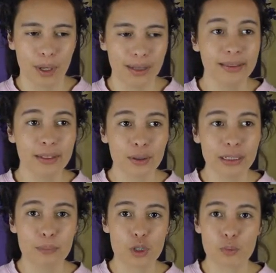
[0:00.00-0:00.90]

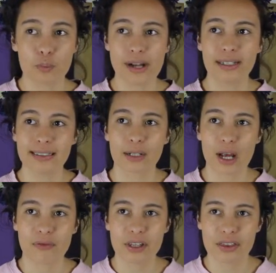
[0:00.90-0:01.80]
literally just breaking down
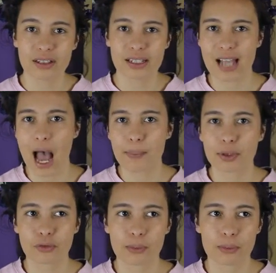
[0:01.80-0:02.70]
everything that's
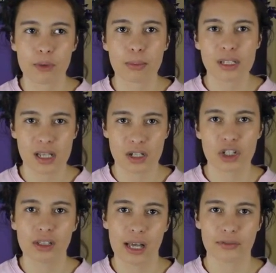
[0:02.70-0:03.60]
happened from the moment
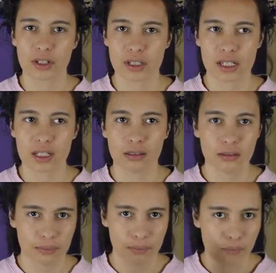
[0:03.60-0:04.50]
Sanji left
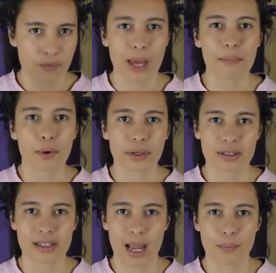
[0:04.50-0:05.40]
until that point
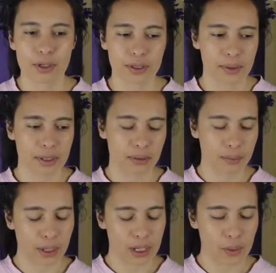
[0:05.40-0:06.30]
in time
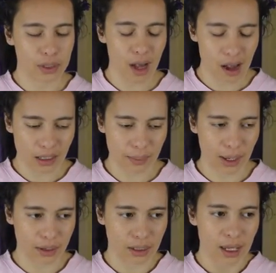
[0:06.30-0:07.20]
where he was talking
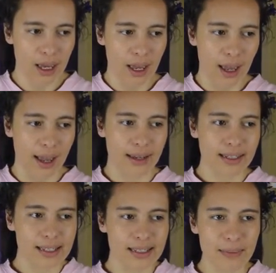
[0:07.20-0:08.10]
about it. And
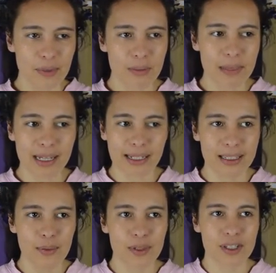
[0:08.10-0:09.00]
it seemed to me like
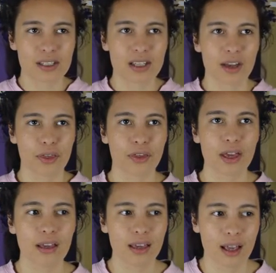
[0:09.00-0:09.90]
he was
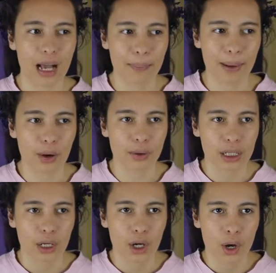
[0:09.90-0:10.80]
thinking about
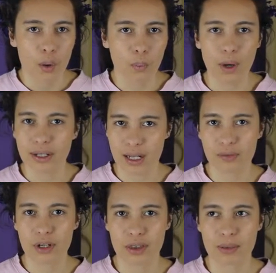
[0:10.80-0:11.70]
what
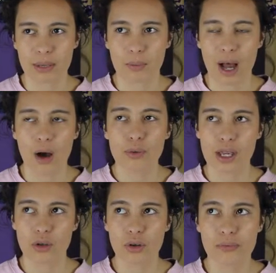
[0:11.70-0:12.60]
everything and how
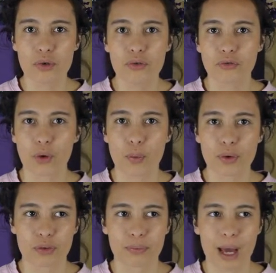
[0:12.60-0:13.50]
they could move
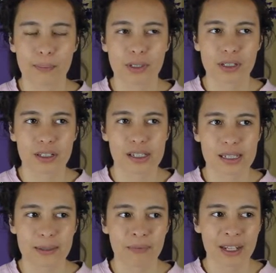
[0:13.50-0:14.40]
forward from that,
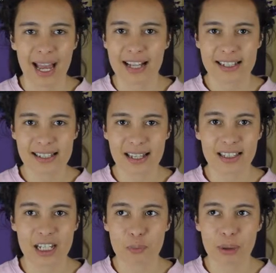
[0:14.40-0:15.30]
because as he
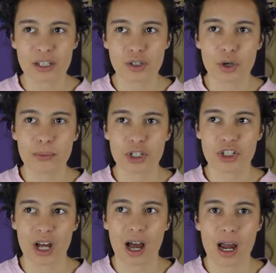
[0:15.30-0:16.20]
said, they spent so
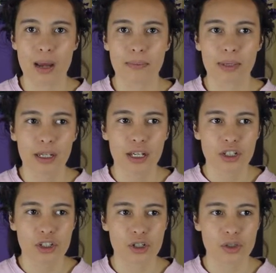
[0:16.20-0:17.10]
much time
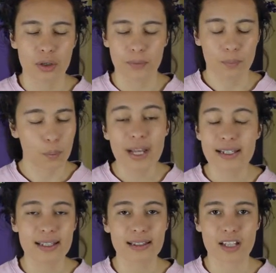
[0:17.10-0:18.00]
just
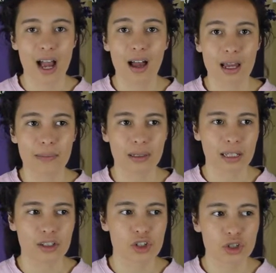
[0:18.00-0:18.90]
wasting time in
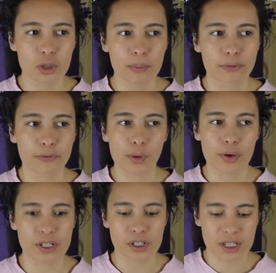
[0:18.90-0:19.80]
that stupid
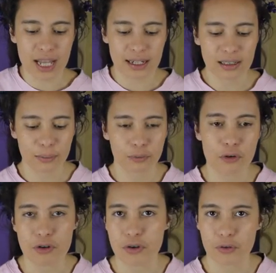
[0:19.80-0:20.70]
forest, just getting them
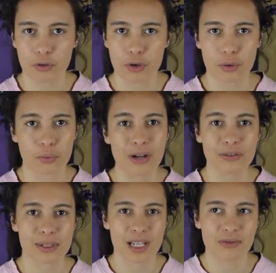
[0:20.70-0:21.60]
further and further away
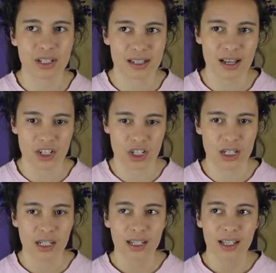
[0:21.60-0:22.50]
from saving
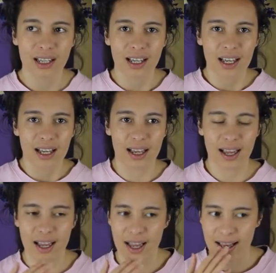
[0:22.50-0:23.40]
Sanji.
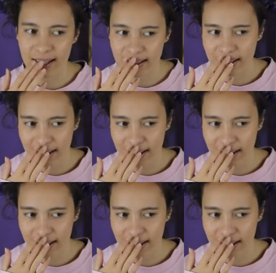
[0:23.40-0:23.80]
And